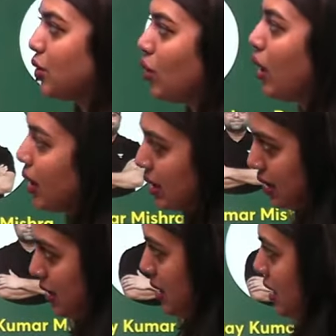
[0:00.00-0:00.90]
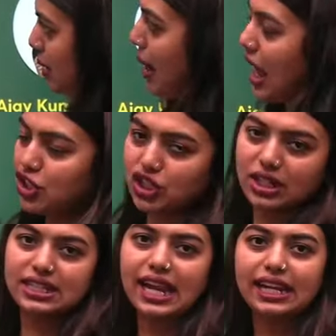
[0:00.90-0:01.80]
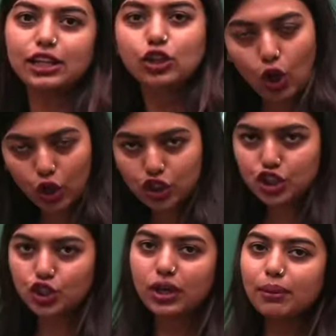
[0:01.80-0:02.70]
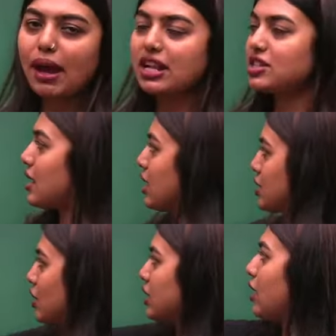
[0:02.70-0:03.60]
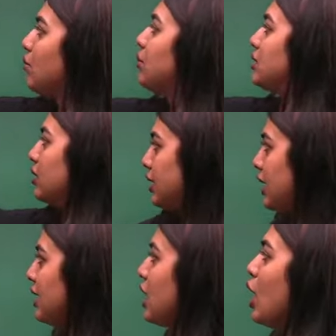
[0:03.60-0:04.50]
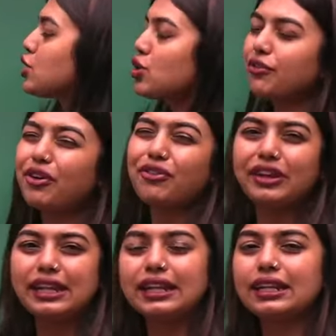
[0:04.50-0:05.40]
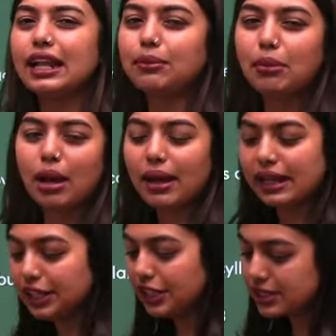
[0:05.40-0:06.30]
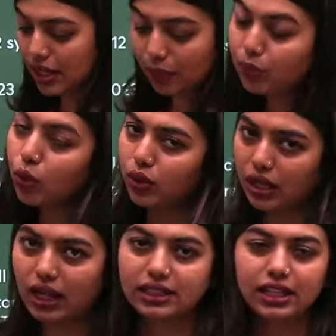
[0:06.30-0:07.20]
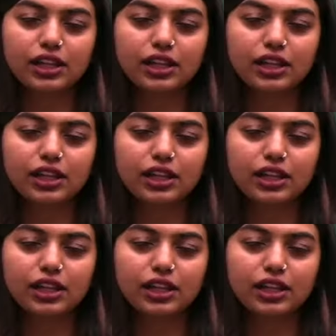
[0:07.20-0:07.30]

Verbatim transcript: you know. The batch is getting launched. Okay, batch starts on November 30th. So, if you are feeling like, ma'am, I need some more other